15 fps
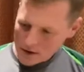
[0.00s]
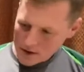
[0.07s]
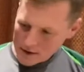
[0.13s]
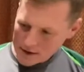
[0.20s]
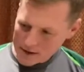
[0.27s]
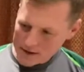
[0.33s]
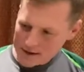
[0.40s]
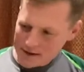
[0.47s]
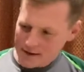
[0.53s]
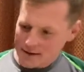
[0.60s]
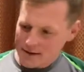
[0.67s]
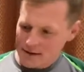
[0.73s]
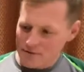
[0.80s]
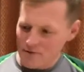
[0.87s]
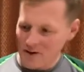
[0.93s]
This
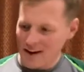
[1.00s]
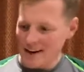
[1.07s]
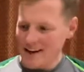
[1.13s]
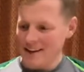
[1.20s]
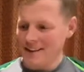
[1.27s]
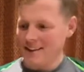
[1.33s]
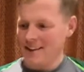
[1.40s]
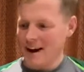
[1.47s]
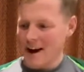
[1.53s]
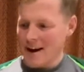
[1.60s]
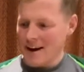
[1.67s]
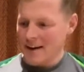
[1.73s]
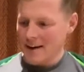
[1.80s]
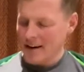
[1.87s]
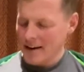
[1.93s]
is a really
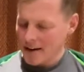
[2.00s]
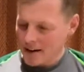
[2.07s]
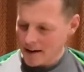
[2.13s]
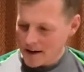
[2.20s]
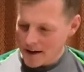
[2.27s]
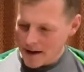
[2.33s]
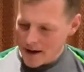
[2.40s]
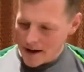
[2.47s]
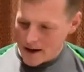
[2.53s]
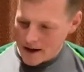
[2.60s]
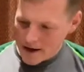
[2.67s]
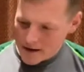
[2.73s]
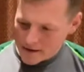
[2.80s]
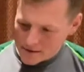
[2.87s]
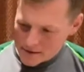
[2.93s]
dark
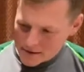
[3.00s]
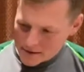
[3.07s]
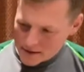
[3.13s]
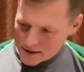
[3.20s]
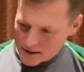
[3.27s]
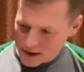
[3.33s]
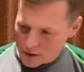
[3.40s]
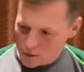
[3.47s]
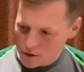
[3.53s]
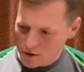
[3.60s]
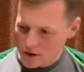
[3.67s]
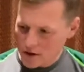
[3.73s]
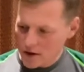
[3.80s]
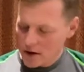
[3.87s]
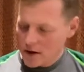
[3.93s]
uh, stout.
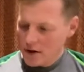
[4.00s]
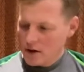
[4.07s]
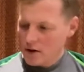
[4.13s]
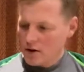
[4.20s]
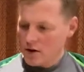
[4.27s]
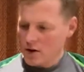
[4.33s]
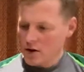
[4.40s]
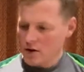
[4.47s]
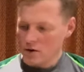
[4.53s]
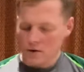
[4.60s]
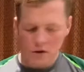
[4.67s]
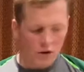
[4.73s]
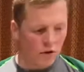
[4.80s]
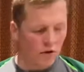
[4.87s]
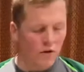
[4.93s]
I
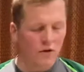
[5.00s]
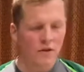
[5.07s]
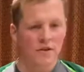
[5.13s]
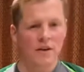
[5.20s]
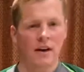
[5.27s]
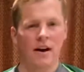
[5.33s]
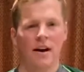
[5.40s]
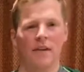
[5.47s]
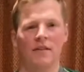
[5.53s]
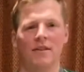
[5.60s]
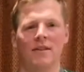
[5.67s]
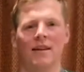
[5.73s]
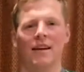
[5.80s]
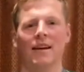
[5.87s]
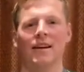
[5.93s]
used the Young's
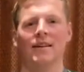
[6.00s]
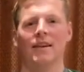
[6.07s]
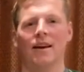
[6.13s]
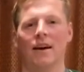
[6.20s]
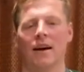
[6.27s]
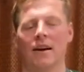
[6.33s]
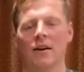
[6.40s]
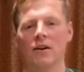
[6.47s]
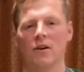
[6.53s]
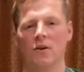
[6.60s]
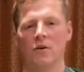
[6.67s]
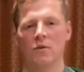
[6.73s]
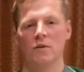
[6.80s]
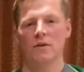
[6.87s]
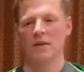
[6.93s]
Harvest Kit and I
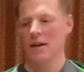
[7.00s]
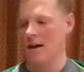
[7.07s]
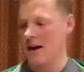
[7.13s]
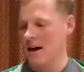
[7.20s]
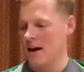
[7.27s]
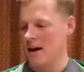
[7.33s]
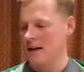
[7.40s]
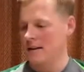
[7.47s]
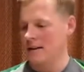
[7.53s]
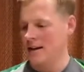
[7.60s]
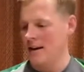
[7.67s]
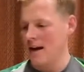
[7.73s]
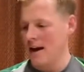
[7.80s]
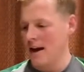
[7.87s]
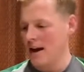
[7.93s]
used uh,
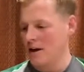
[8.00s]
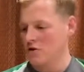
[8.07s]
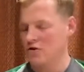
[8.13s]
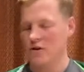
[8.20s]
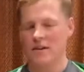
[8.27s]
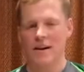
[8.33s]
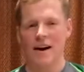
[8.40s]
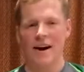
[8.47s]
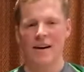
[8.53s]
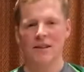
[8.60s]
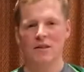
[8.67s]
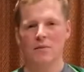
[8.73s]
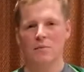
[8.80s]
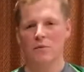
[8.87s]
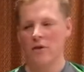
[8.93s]
the extra dark
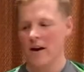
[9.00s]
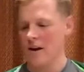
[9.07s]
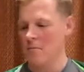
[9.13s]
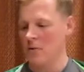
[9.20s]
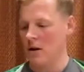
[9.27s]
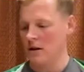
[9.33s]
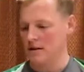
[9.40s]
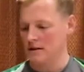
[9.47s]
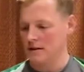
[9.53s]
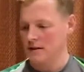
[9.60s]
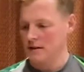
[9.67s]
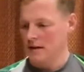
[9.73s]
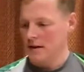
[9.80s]
spray malt.